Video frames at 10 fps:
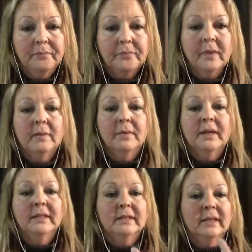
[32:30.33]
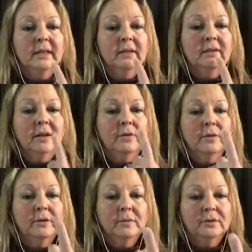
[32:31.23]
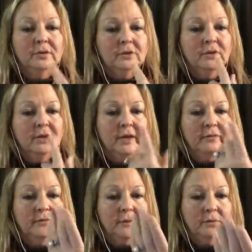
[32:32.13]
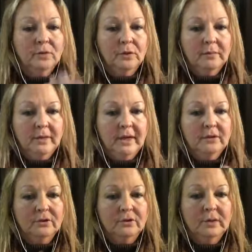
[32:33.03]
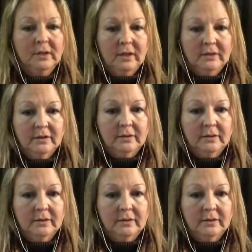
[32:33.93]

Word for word: because anything horrible you say from your mouth to another